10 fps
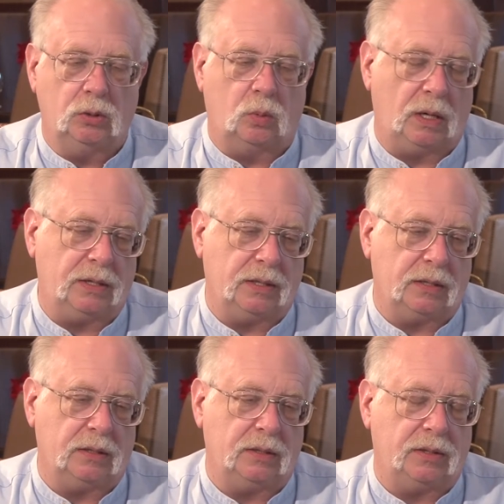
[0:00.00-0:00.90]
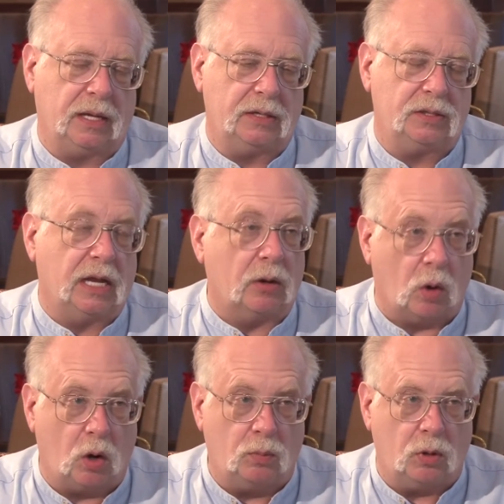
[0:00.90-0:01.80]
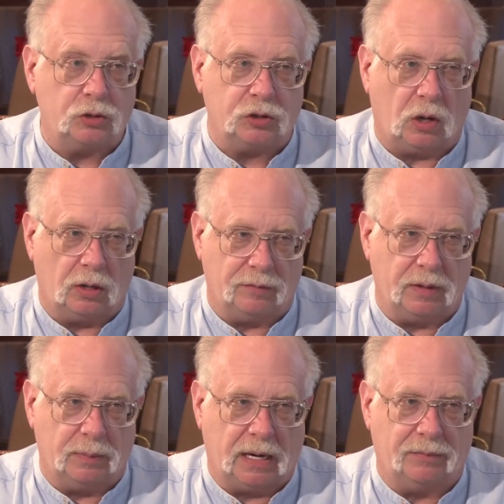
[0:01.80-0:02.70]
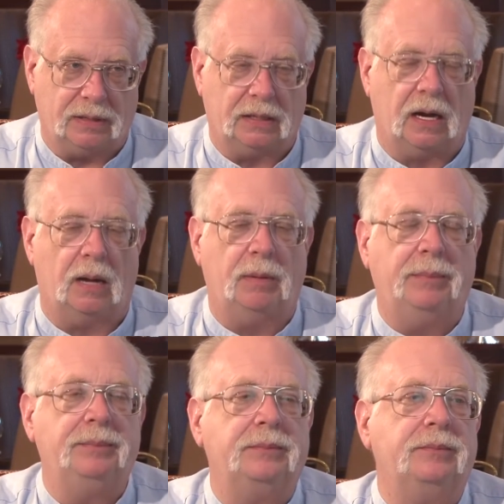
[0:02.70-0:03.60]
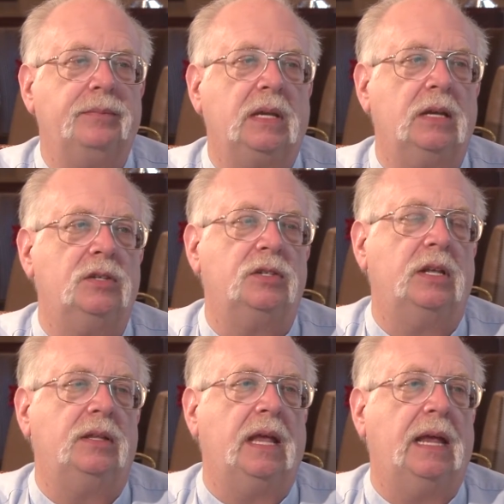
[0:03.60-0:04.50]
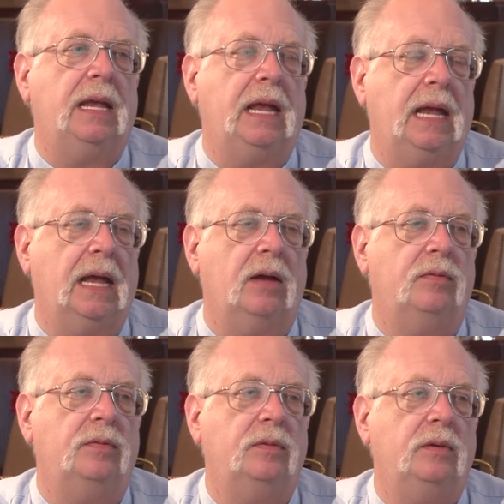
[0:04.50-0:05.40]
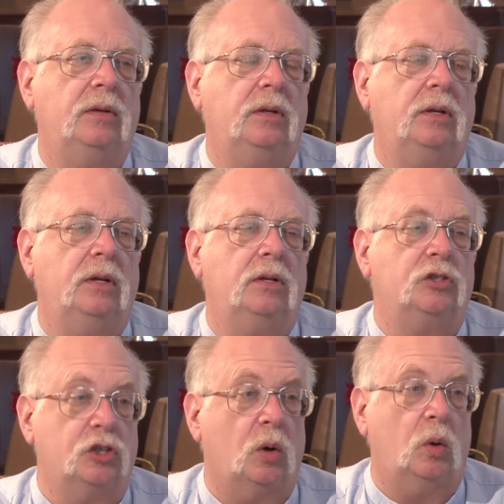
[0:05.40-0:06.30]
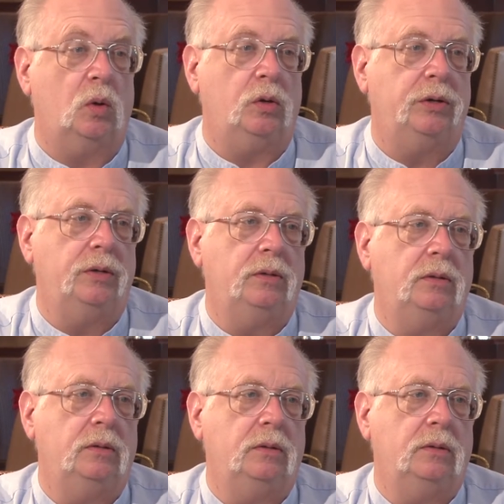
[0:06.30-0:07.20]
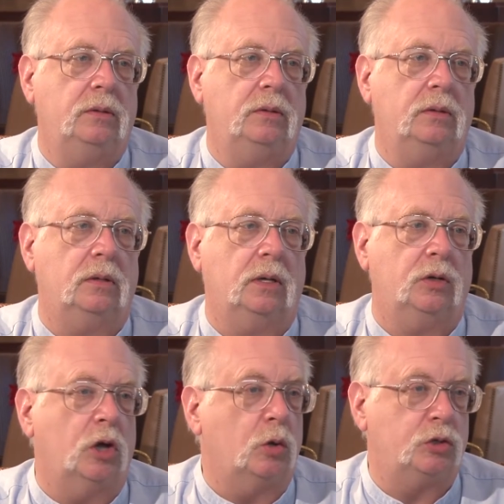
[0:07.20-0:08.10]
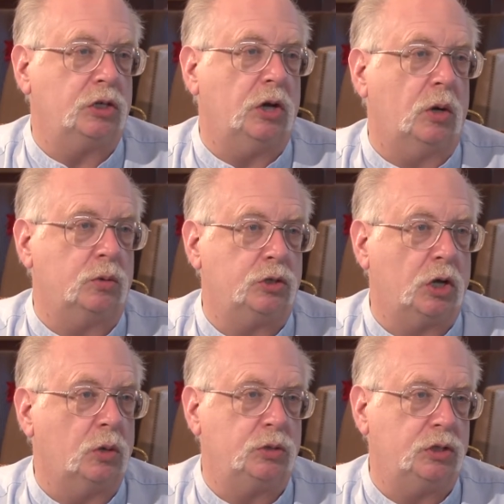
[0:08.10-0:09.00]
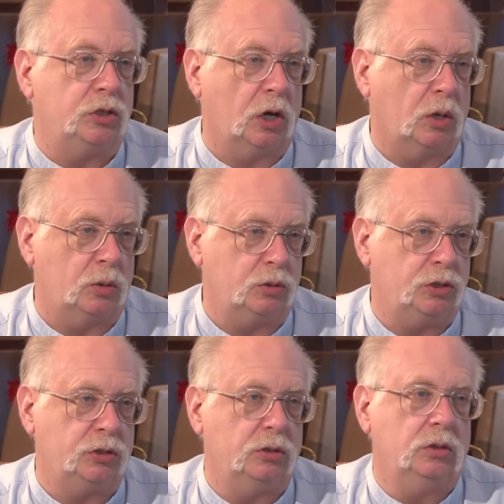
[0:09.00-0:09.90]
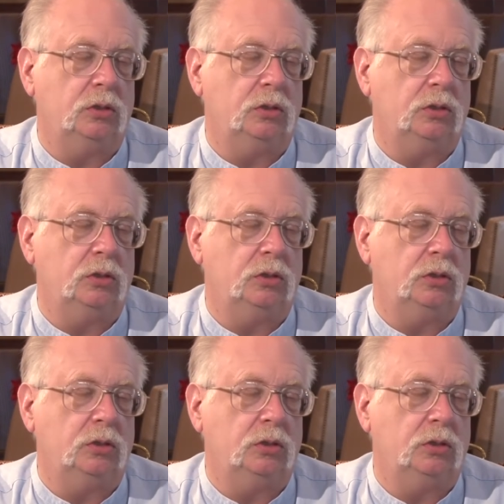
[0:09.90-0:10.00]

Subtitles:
One of the things that almost all of them have in common is that they have sold nose to nose, toes to toes,